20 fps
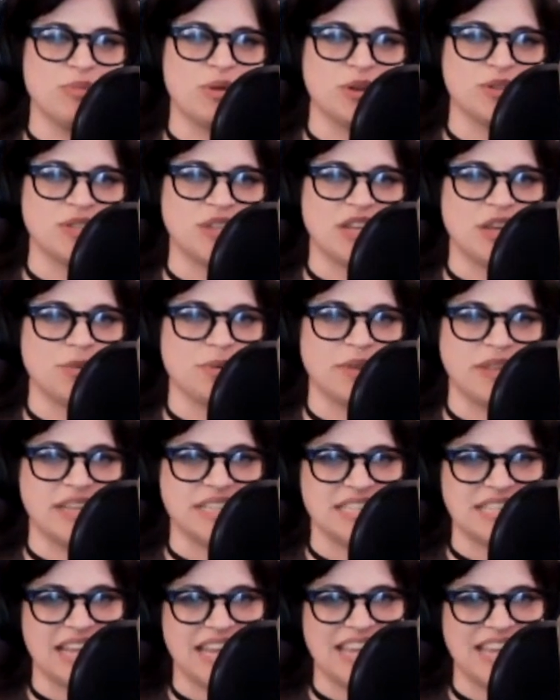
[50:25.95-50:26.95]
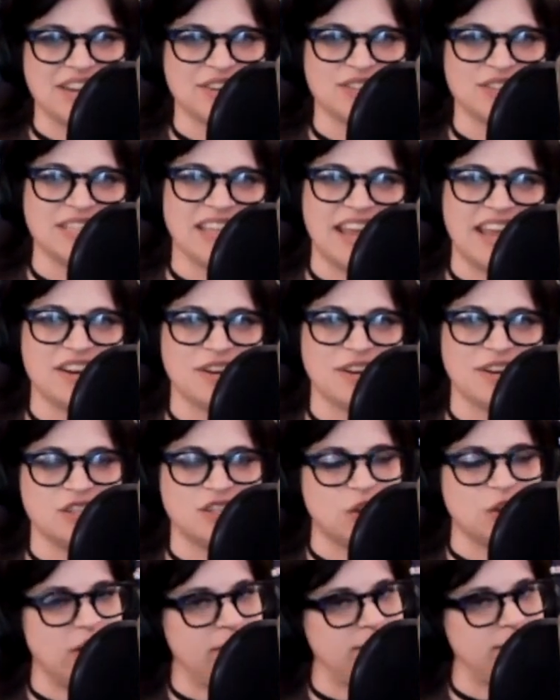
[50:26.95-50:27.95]
books that he released like years later.
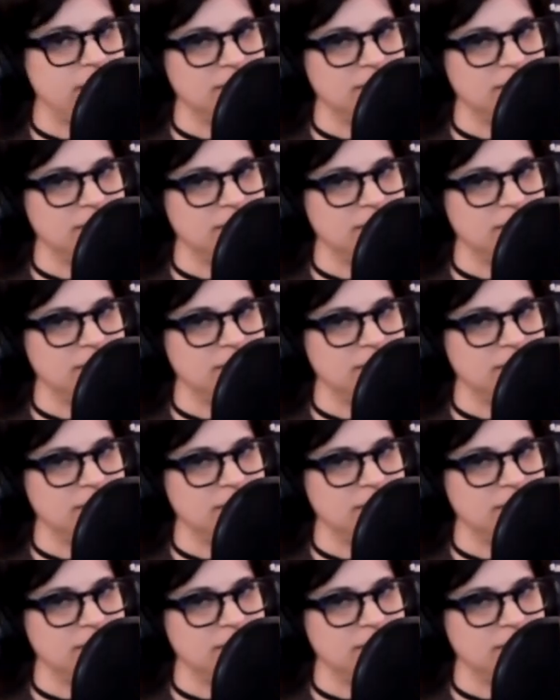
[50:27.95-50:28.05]
So I'm wow.